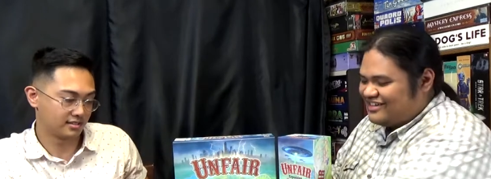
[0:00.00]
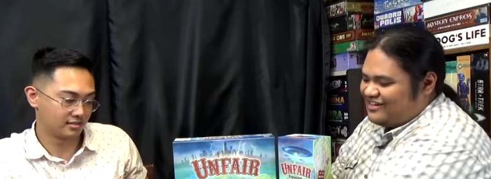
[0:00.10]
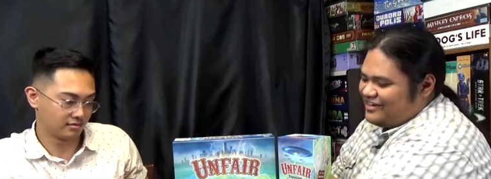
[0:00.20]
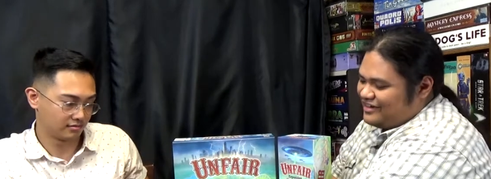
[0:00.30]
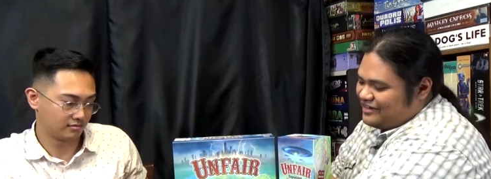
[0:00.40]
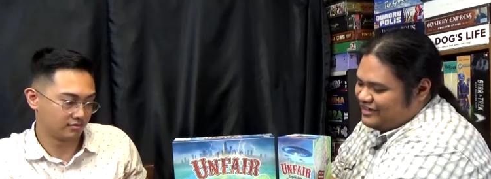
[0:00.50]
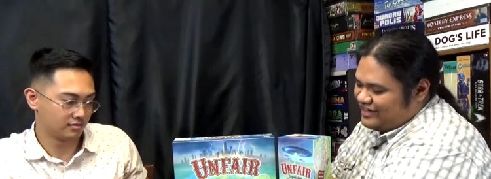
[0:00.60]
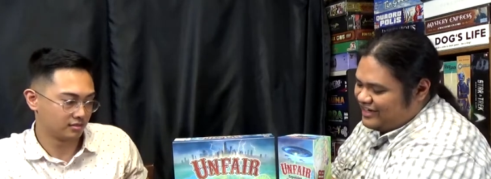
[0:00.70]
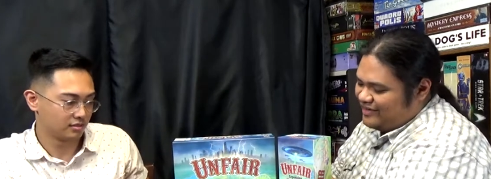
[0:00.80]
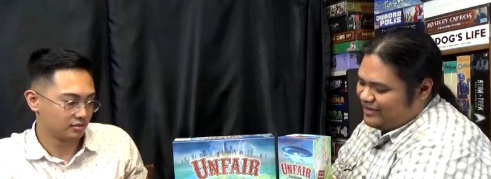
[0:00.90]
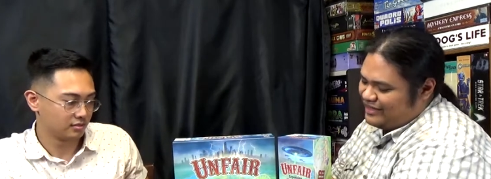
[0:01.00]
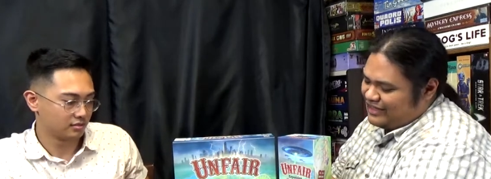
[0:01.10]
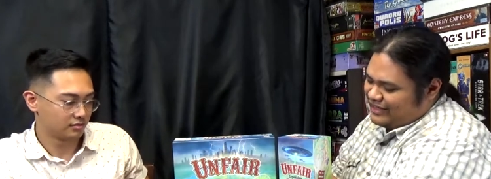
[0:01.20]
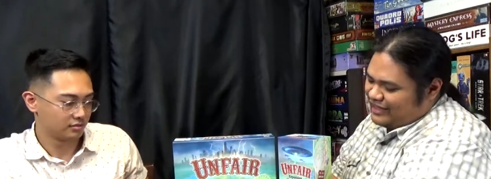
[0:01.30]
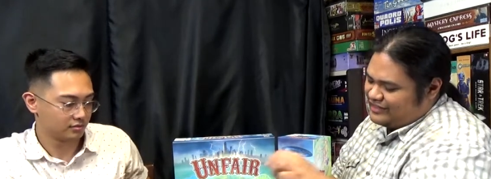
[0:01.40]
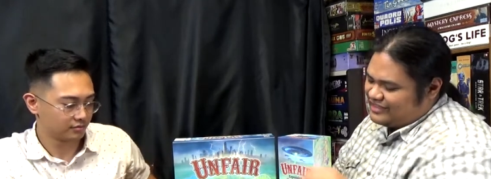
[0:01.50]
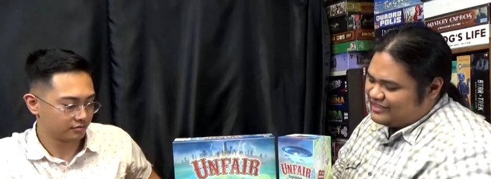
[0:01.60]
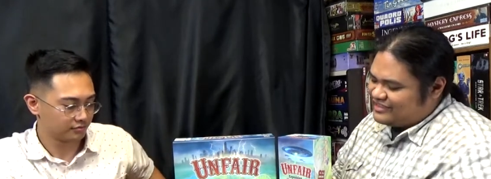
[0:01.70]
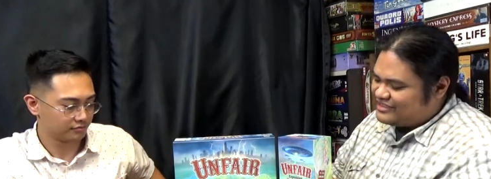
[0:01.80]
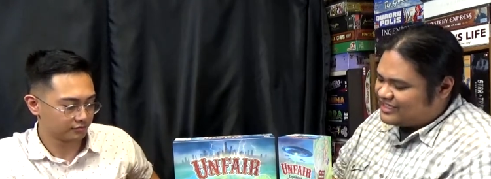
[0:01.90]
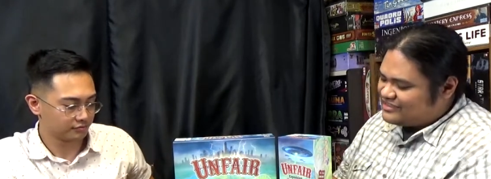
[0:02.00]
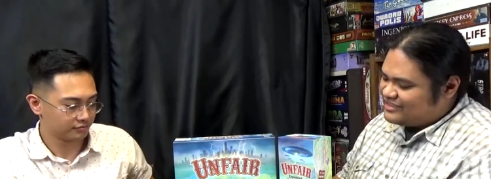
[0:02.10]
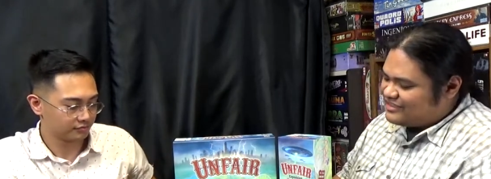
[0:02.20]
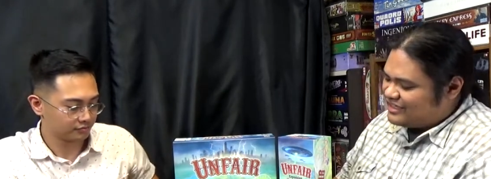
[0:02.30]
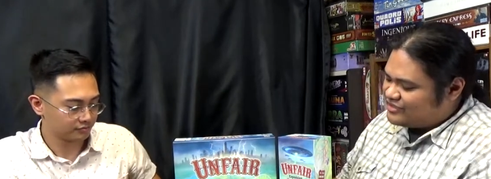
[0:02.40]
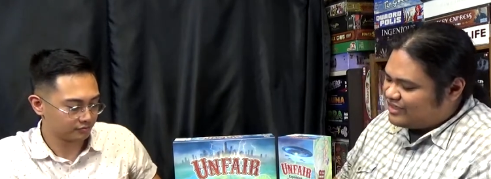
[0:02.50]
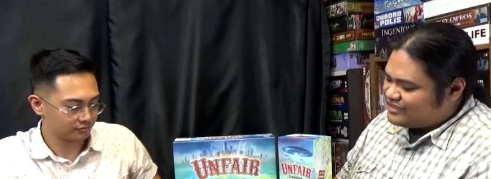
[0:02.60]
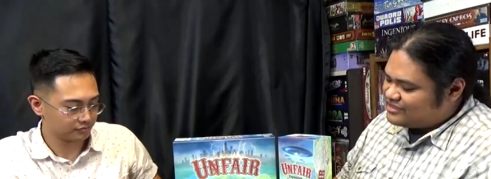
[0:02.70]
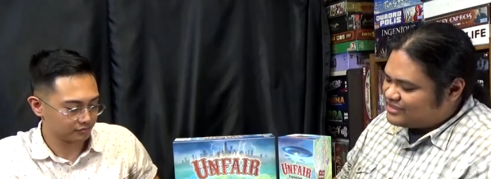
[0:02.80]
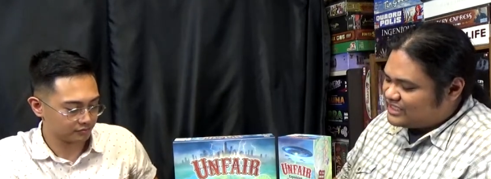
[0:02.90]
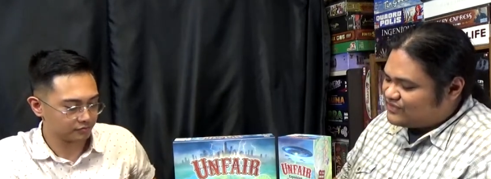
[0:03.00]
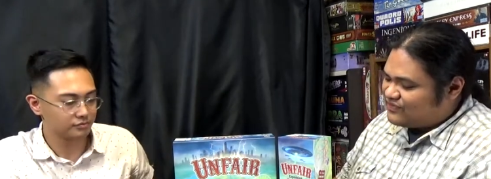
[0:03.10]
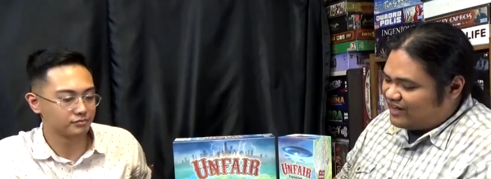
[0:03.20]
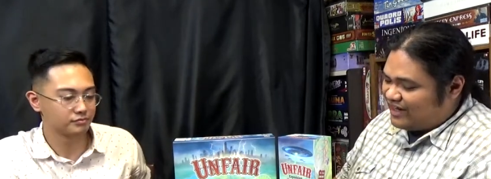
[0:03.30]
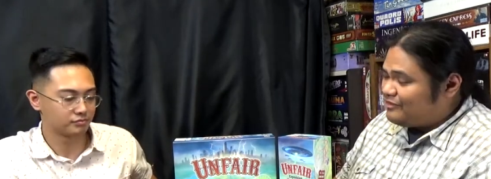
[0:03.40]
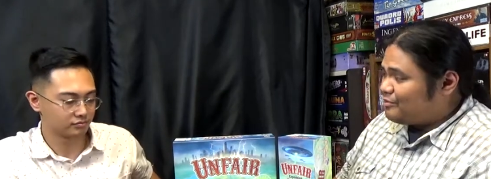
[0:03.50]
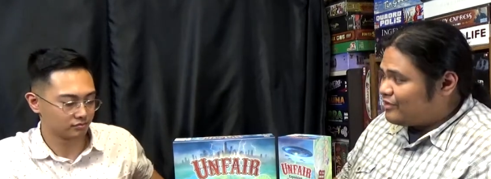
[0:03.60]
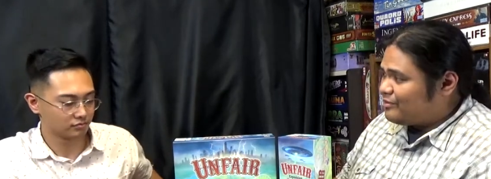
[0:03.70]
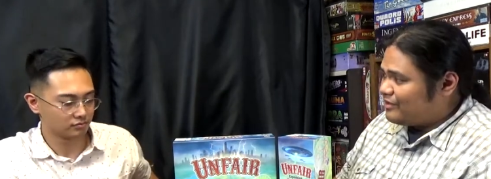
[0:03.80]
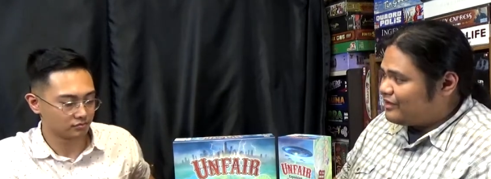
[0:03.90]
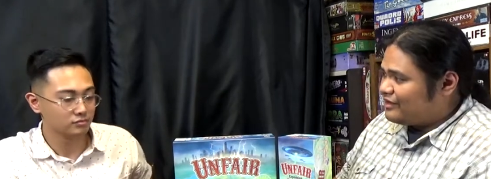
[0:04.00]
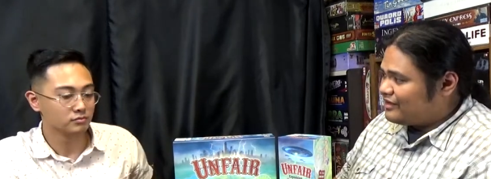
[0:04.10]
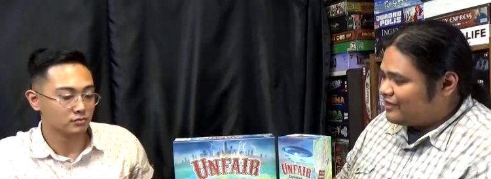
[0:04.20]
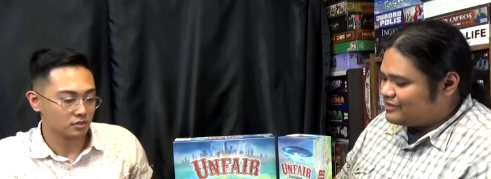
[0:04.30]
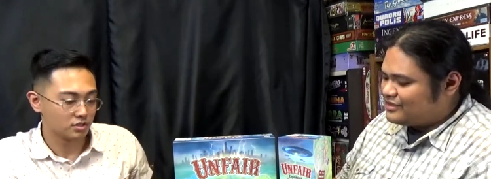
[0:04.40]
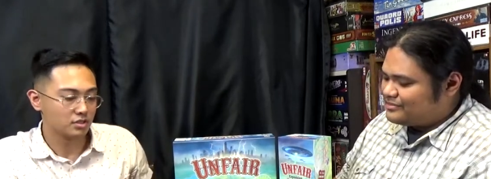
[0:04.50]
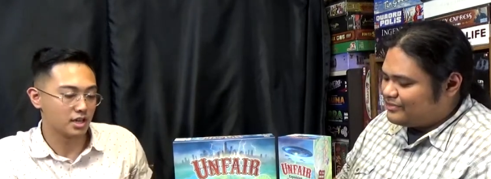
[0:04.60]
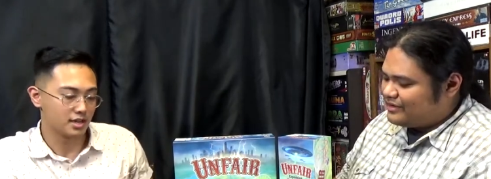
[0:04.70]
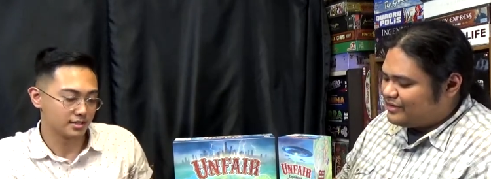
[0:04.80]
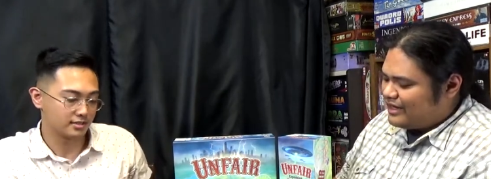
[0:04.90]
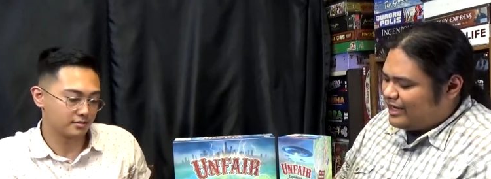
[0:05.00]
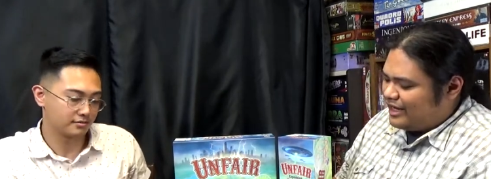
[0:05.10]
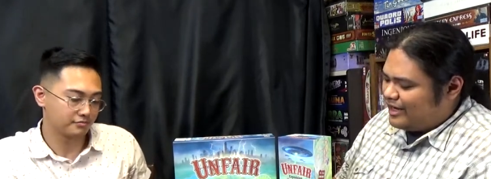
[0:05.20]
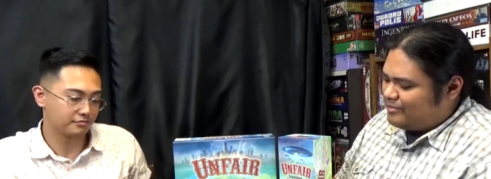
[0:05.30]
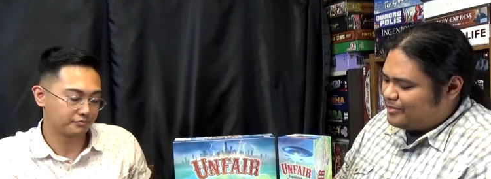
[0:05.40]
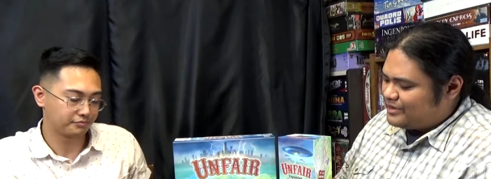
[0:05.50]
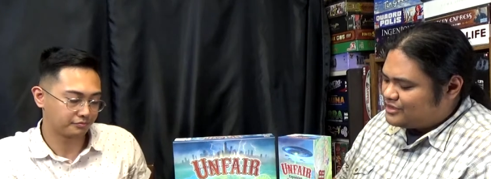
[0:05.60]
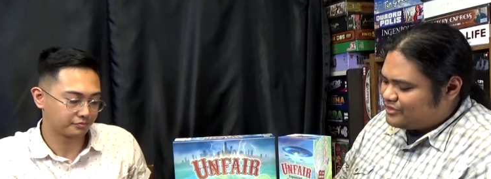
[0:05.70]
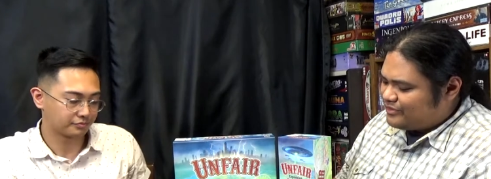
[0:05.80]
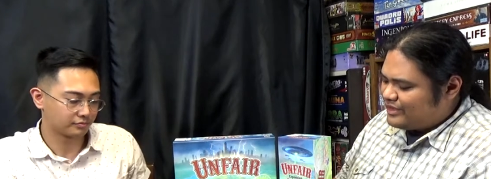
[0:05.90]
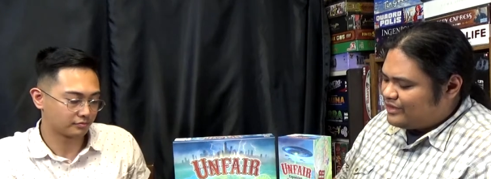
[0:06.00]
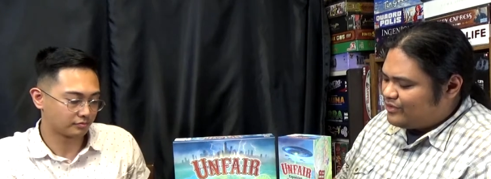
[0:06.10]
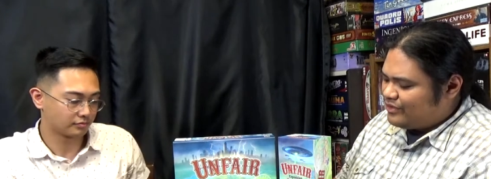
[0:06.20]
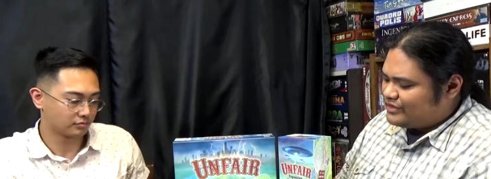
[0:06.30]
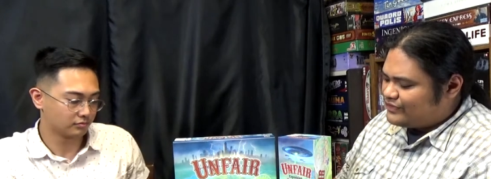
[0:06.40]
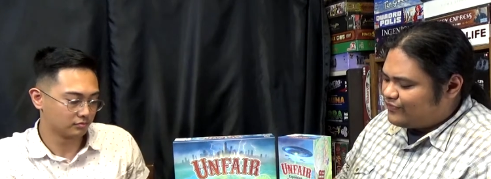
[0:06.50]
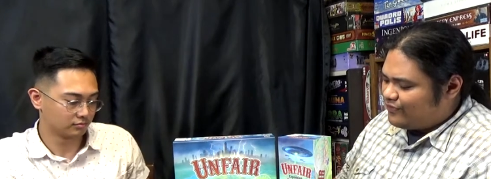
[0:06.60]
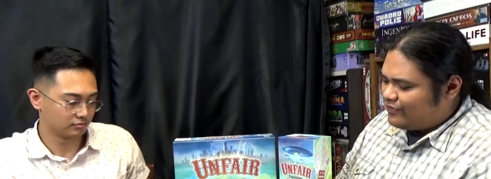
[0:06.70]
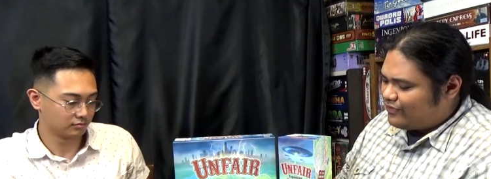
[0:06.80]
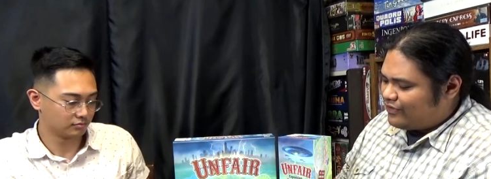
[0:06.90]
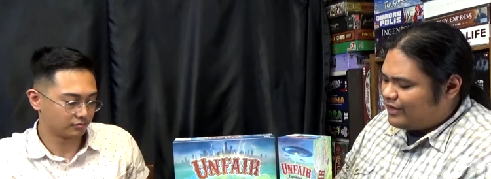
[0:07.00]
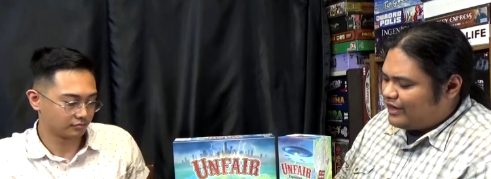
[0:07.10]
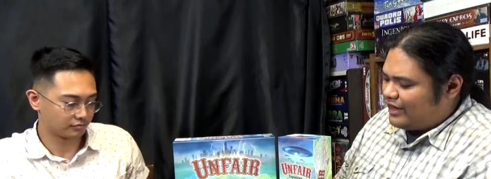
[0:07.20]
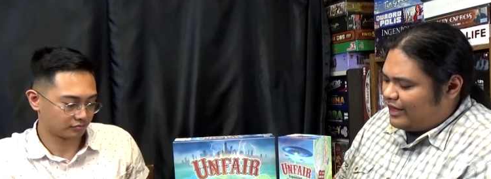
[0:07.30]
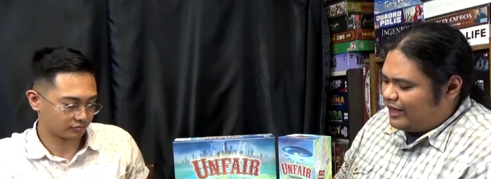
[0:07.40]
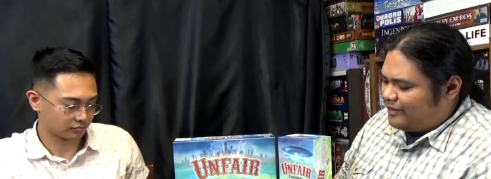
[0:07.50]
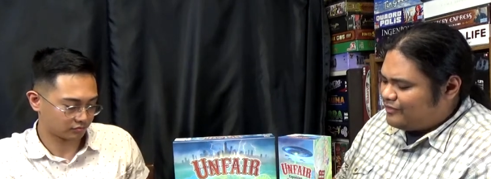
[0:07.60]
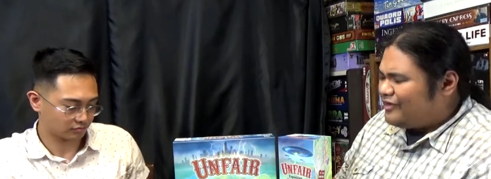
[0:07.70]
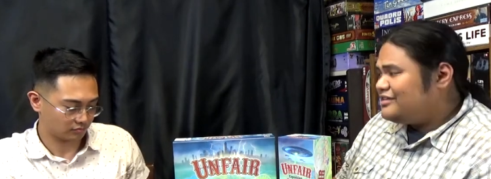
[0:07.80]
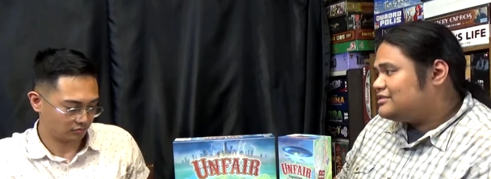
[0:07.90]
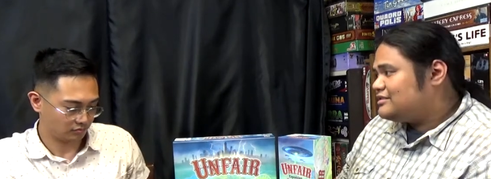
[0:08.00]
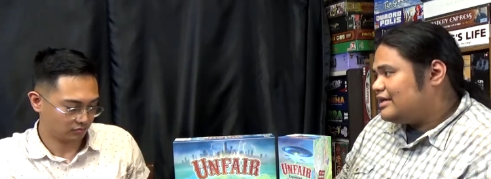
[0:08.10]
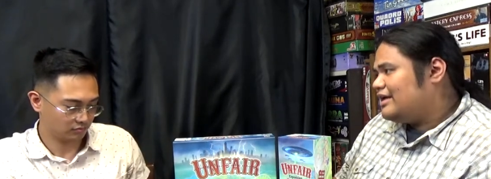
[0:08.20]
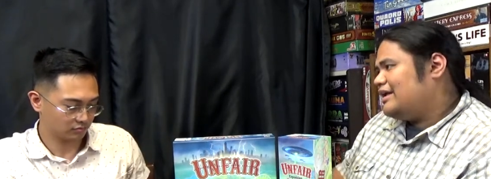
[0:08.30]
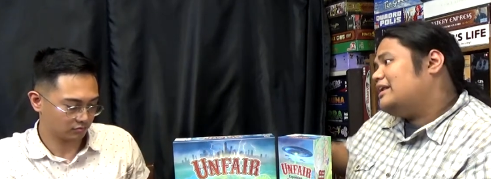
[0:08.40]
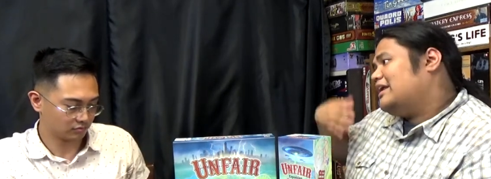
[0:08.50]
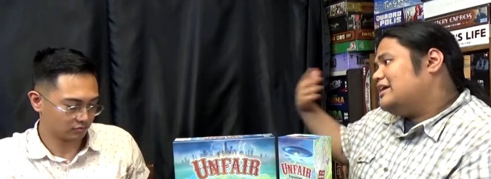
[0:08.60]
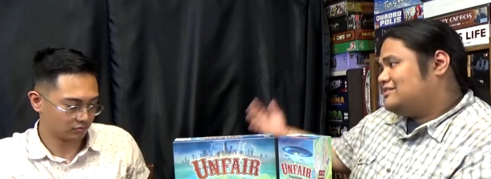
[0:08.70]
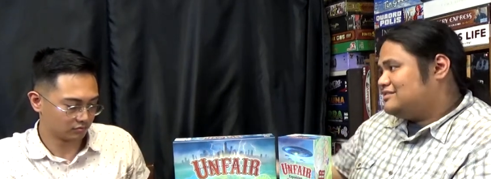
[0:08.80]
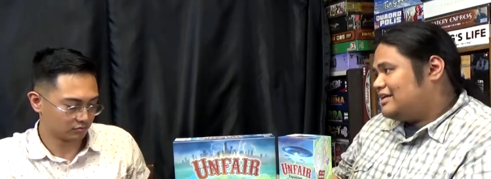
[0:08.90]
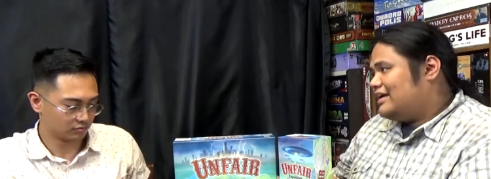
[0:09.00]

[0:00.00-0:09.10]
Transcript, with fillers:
Speaker 1: Okay. Anyway, uh, checking the stats on this, you got attraction size five. They're pretty big. I would say it's yes. big. Uh, blueprints three, coins four, uh, coins, and I guess.